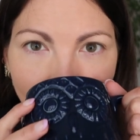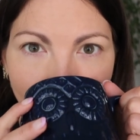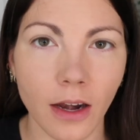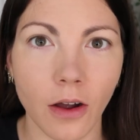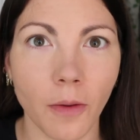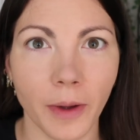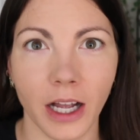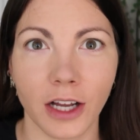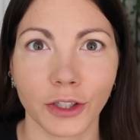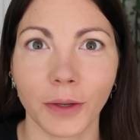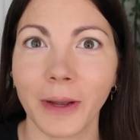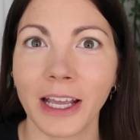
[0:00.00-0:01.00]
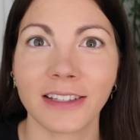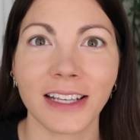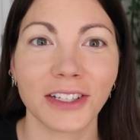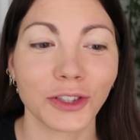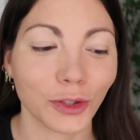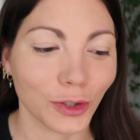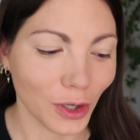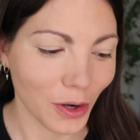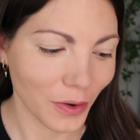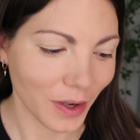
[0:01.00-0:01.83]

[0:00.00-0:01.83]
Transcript: And oh my gosh, it makes it so